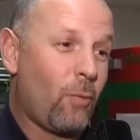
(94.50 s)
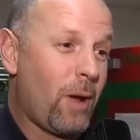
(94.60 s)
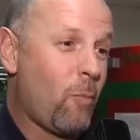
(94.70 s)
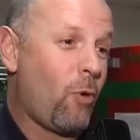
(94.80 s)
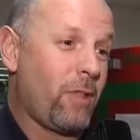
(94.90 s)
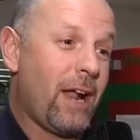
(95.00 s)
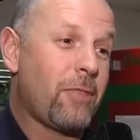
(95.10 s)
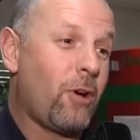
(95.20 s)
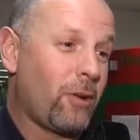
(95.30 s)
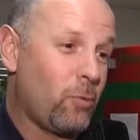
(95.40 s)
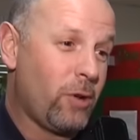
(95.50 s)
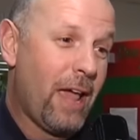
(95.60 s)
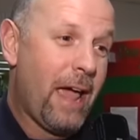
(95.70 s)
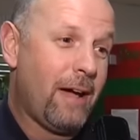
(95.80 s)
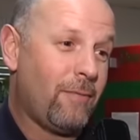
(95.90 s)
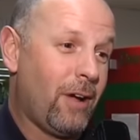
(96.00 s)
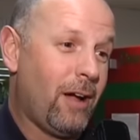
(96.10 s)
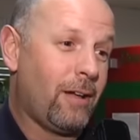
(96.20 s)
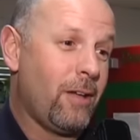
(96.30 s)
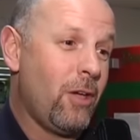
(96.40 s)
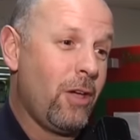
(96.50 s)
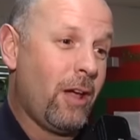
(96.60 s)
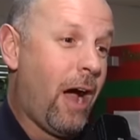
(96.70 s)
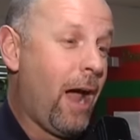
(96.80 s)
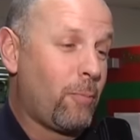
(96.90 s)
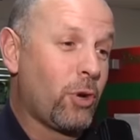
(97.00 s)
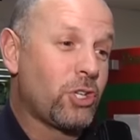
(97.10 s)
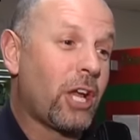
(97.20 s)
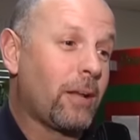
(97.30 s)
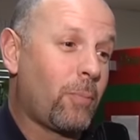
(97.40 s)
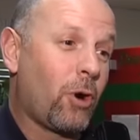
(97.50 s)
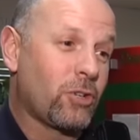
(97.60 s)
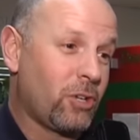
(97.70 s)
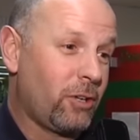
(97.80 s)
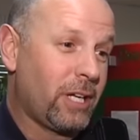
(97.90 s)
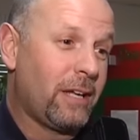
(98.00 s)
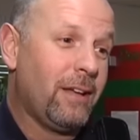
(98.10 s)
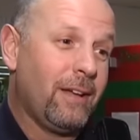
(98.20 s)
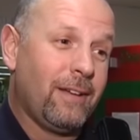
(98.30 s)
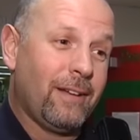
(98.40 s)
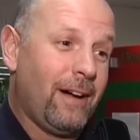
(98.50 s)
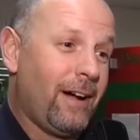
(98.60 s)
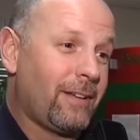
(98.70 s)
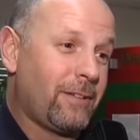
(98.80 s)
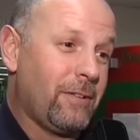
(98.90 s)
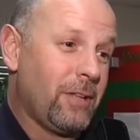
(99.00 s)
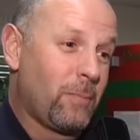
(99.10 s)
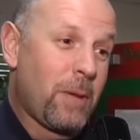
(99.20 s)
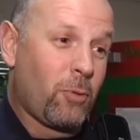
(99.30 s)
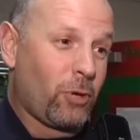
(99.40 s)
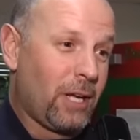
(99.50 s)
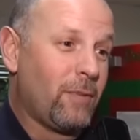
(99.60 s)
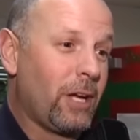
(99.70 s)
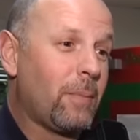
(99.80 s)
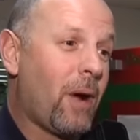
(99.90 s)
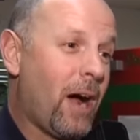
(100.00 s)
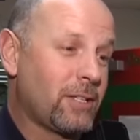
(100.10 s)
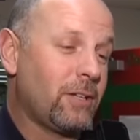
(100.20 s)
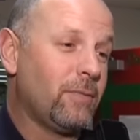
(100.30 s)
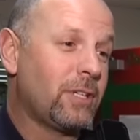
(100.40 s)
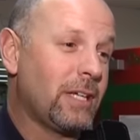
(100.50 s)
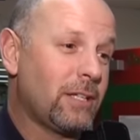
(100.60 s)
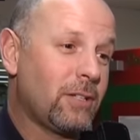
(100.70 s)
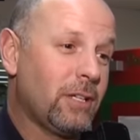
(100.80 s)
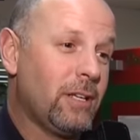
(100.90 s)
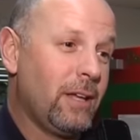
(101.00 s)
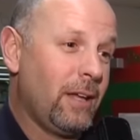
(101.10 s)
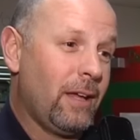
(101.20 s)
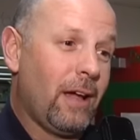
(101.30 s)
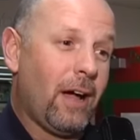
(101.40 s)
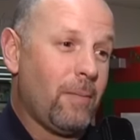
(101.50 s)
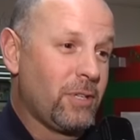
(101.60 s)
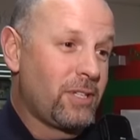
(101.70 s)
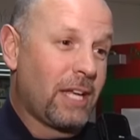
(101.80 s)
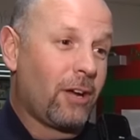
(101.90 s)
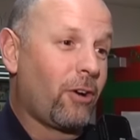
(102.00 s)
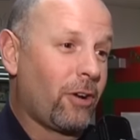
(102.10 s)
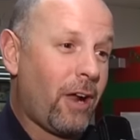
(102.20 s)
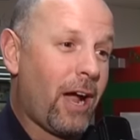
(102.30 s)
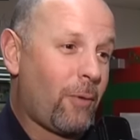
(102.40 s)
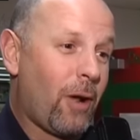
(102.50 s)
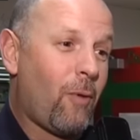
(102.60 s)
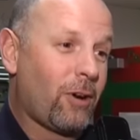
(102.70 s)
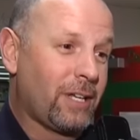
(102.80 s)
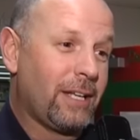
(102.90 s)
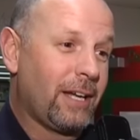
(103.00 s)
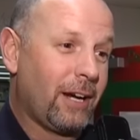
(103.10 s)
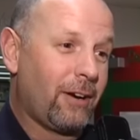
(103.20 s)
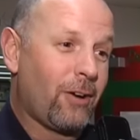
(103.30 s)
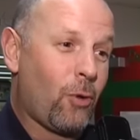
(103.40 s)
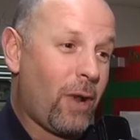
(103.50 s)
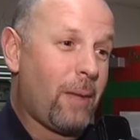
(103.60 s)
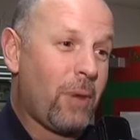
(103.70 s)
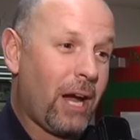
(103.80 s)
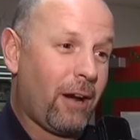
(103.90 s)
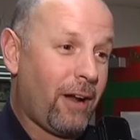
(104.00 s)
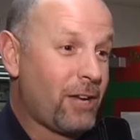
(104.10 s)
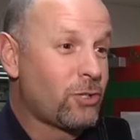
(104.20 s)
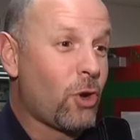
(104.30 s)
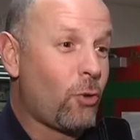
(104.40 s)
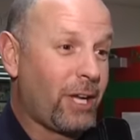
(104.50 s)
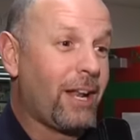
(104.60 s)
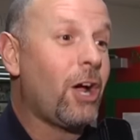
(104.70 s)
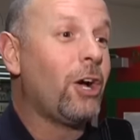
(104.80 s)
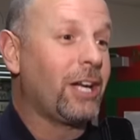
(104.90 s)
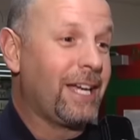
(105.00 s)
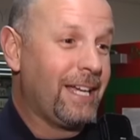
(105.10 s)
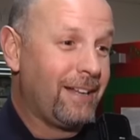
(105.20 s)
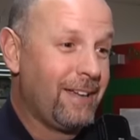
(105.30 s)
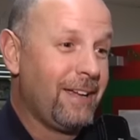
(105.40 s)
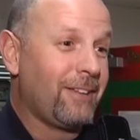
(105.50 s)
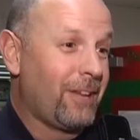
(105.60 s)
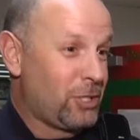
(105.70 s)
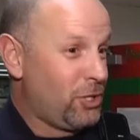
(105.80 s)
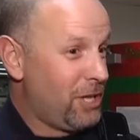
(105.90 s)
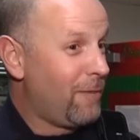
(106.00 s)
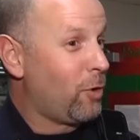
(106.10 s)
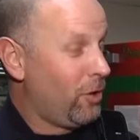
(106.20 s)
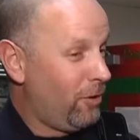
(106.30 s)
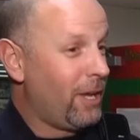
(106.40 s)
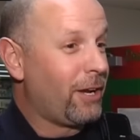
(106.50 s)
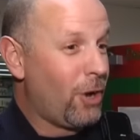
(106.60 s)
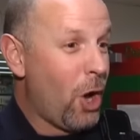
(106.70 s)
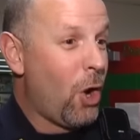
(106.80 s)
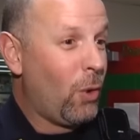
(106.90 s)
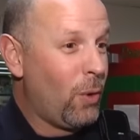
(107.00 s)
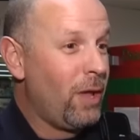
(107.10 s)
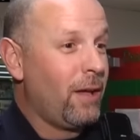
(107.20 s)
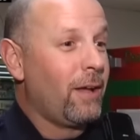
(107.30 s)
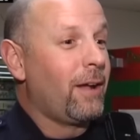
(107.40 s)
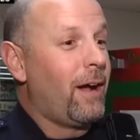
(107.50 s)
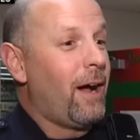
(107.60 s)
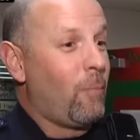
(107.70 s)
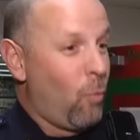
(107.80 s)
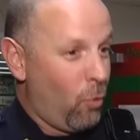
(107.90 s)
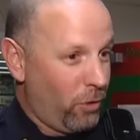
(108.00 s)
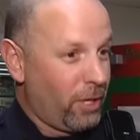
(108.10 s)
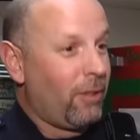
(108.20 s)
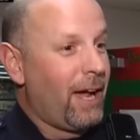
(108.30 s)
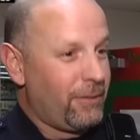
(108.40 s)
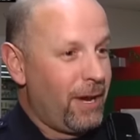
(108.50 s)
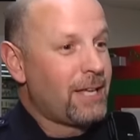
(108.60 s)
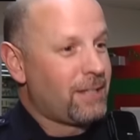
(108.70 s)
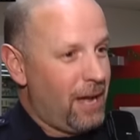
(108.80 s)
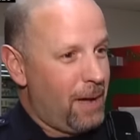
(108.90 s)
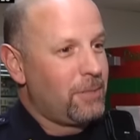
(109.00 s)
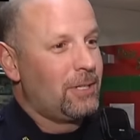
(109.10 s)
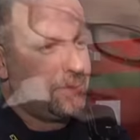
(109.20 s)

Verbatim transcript: way more than I thought it would have. Uh, I appreciate it personally uh, that people are giving it positive attention. Uh, but seeing her tonight when I walked in here, holding that bear, not just holding it, hugging it like she's never going to let it go, I'm really glad that I stopped.